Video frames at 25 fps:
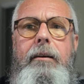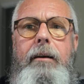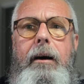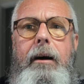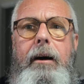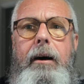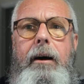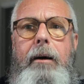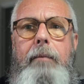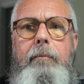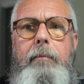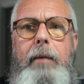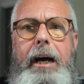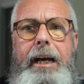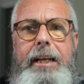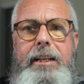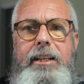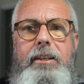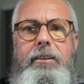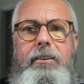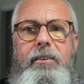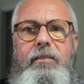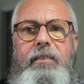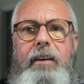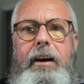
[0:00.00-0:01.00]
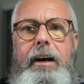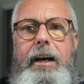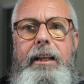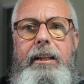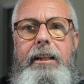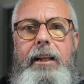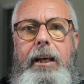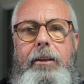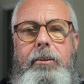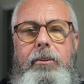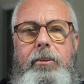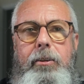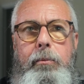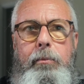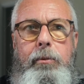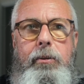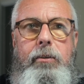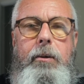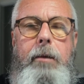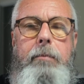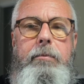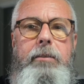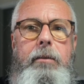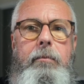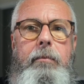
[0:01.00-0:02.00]
I just find that
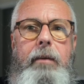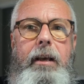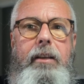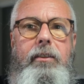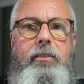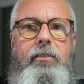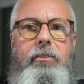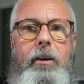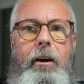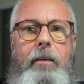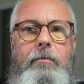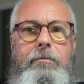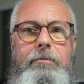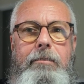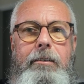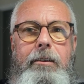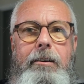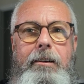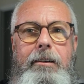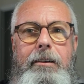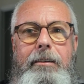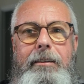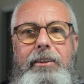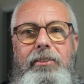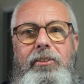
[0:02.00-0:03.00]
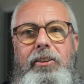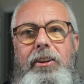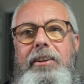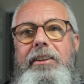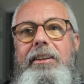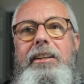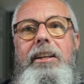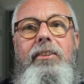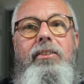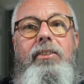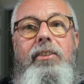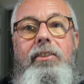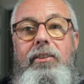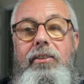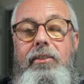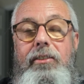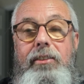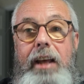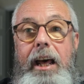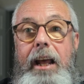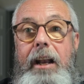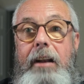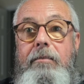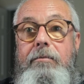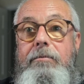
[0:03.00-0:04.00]
subscription-based software is a
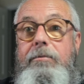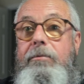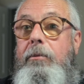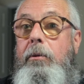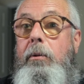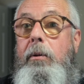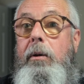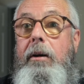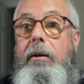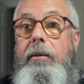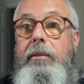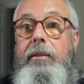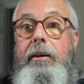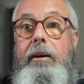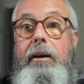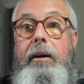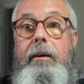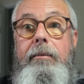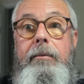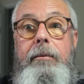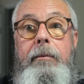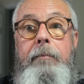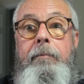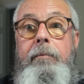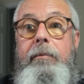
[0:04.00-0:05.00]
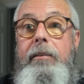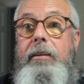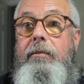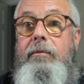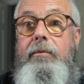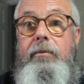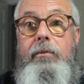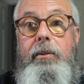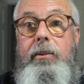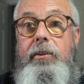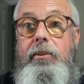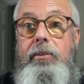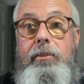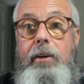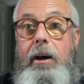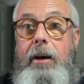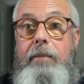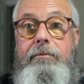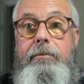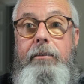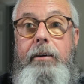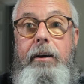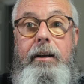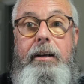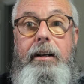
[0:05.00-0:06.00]
disincentive for the
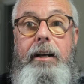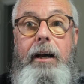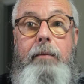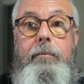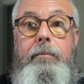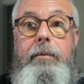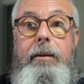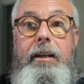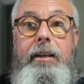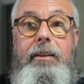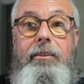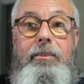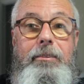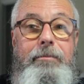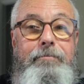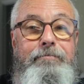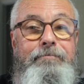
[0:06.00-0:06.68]
software companies.